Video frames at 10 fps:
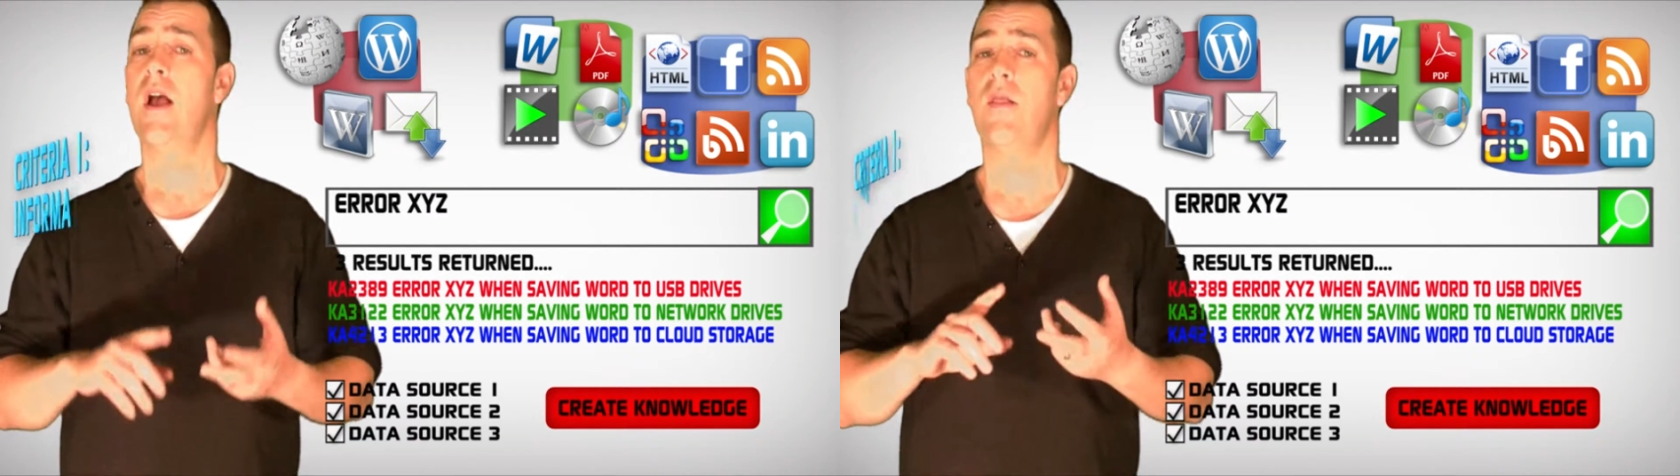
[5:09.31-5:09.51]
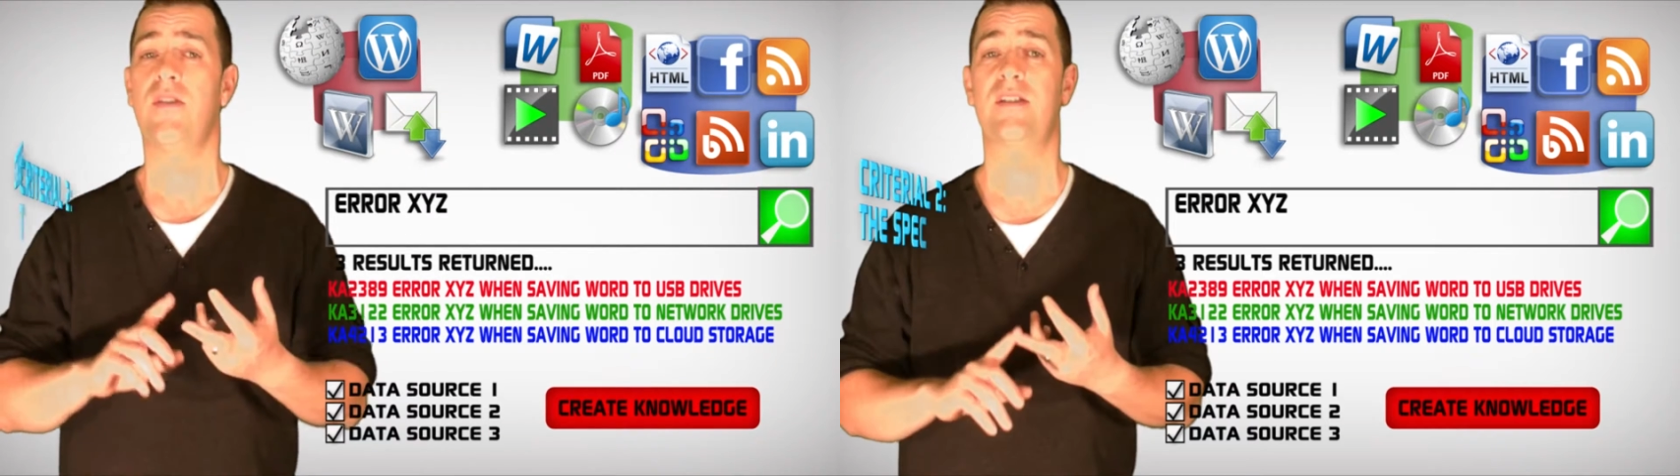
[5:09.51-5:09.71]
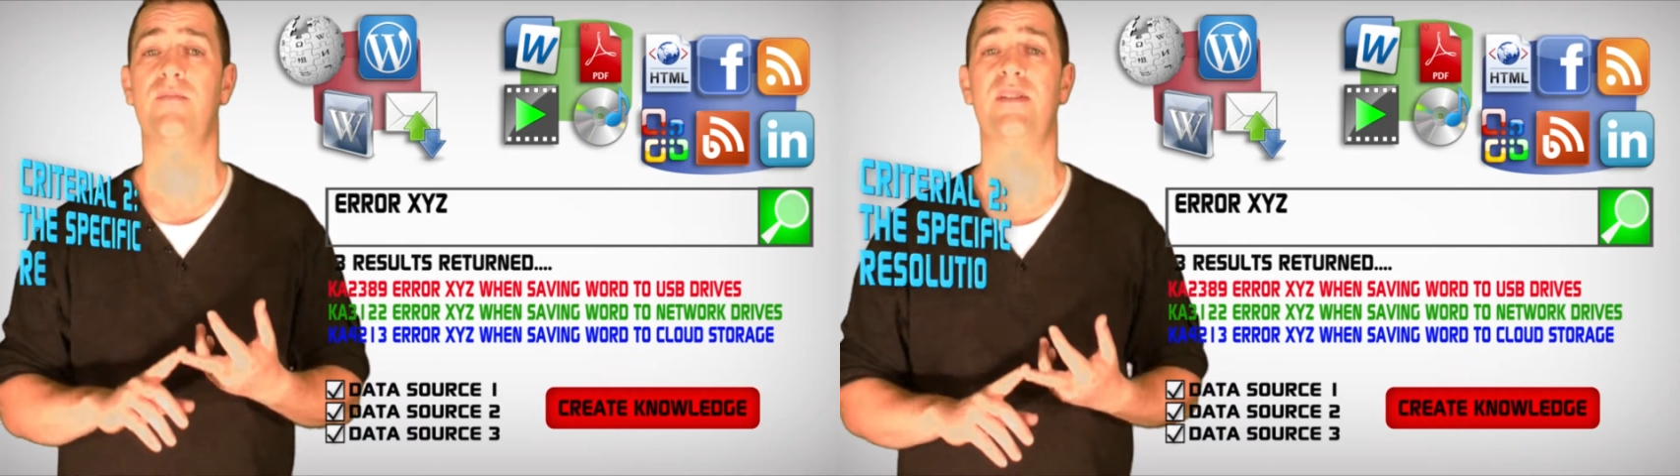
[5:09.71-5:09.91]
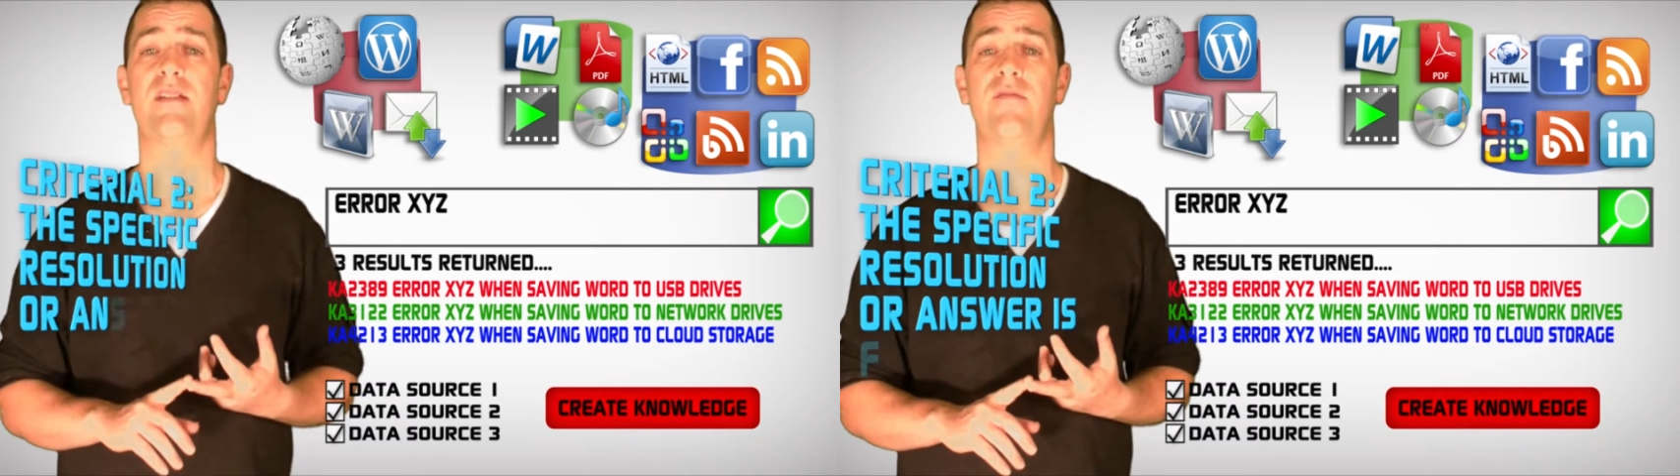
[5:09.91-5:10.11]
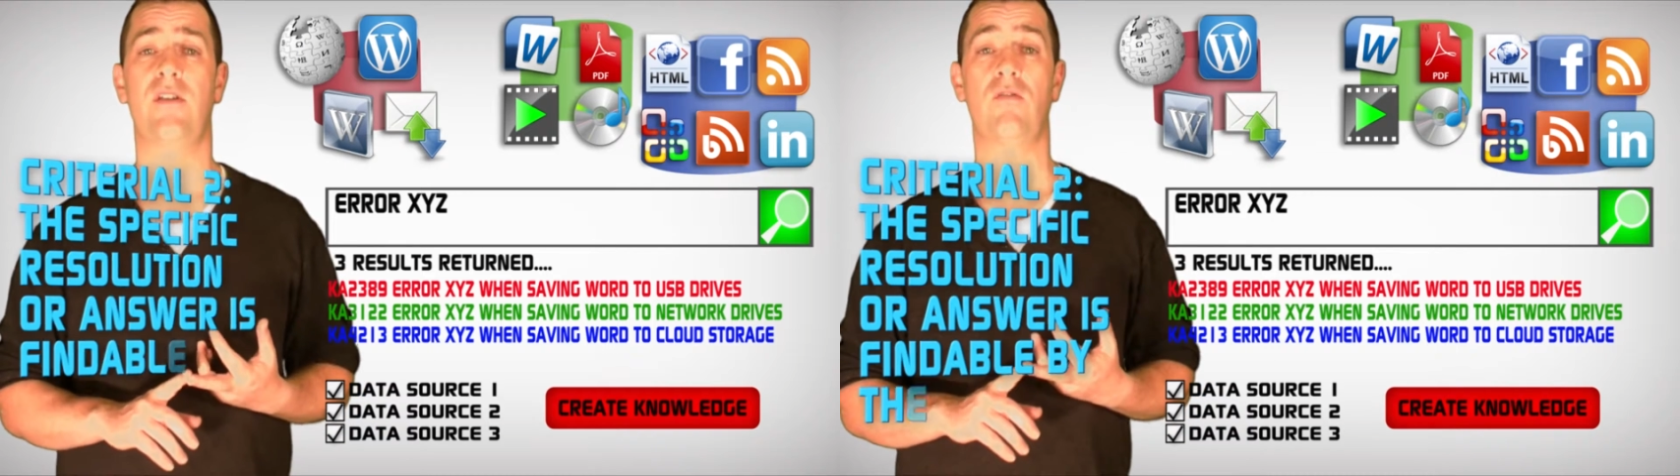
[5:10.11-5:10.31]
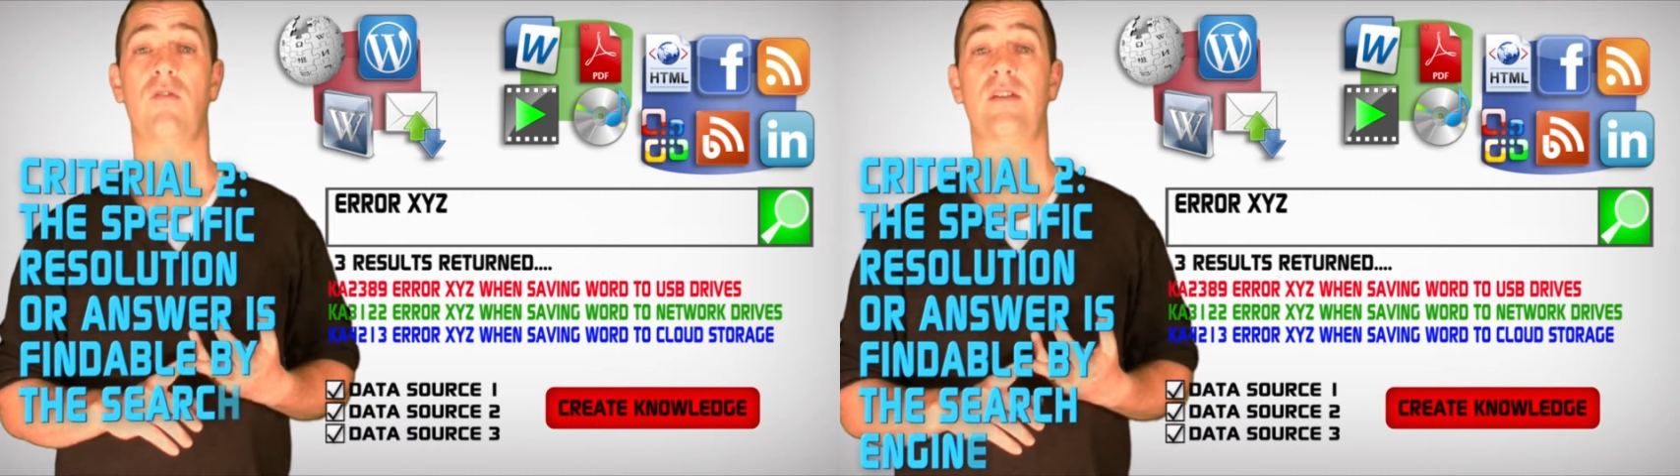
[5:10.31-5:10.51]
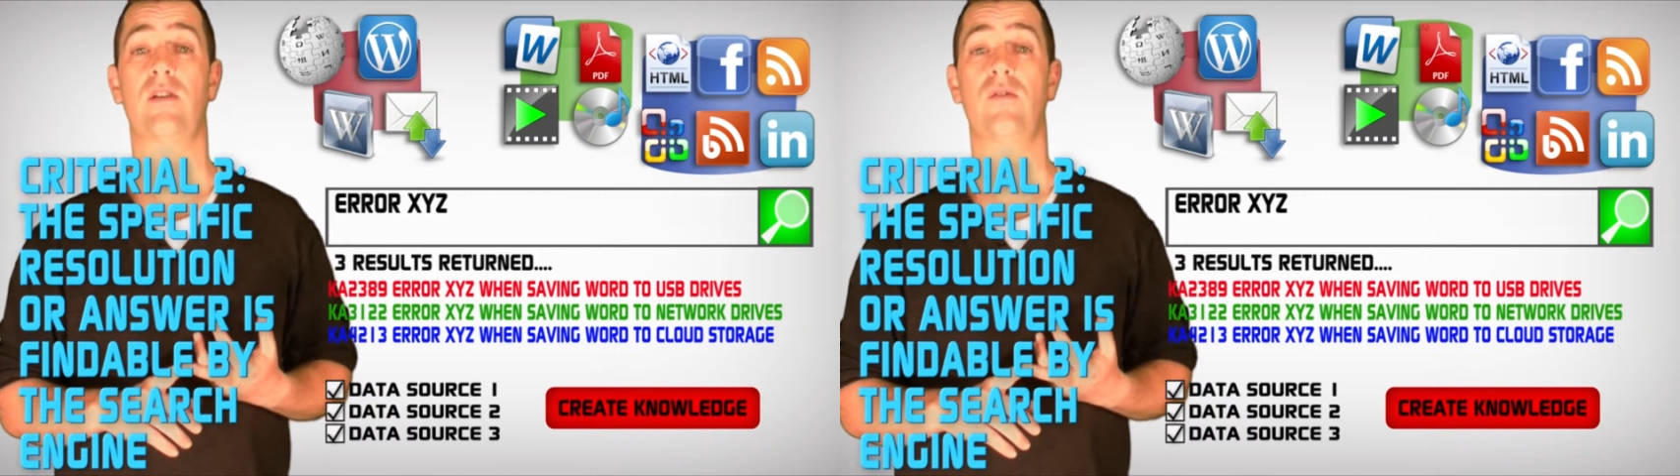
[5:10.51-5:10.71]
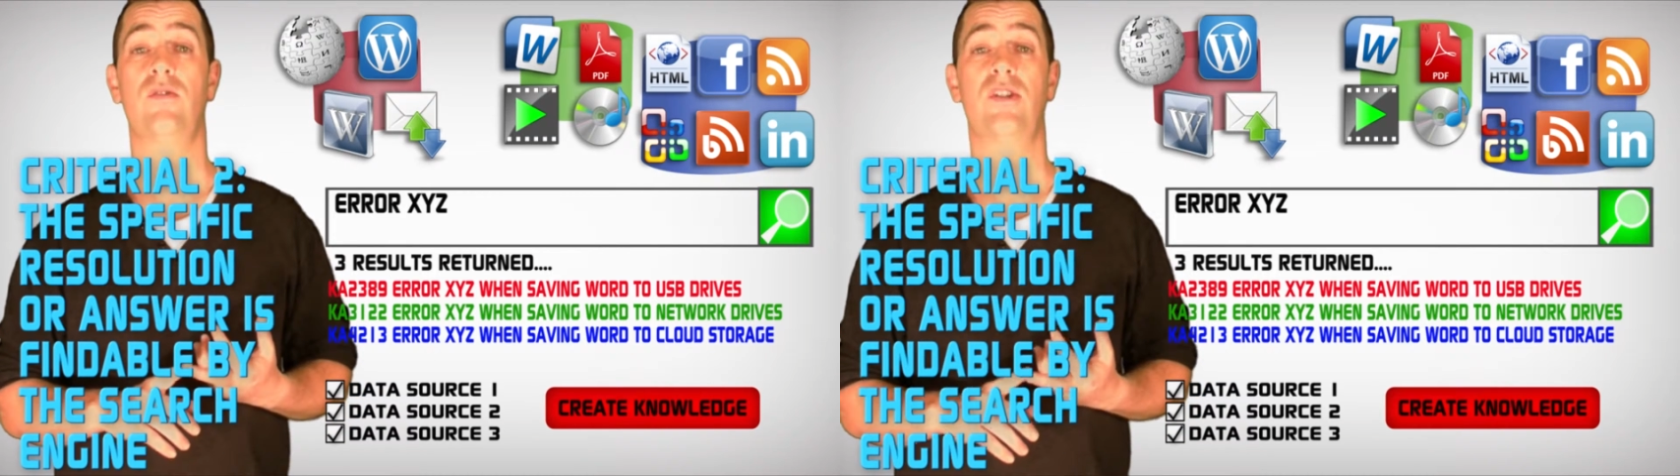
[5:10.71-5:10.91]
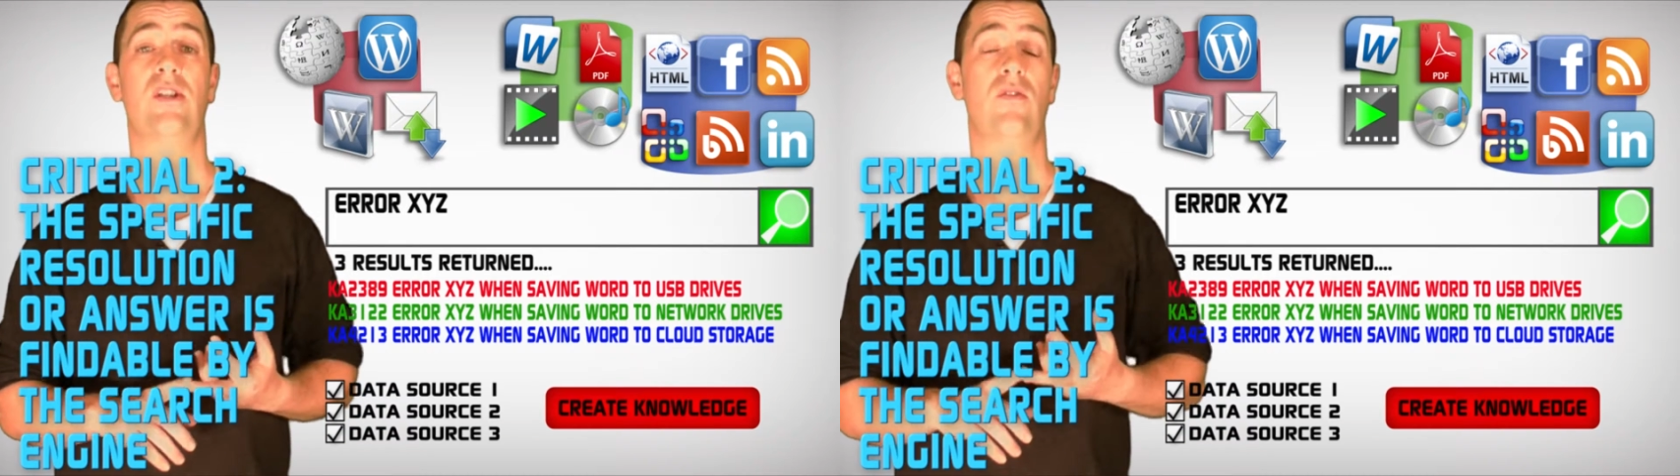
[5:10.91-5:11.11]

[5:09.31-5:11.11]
The specific resolution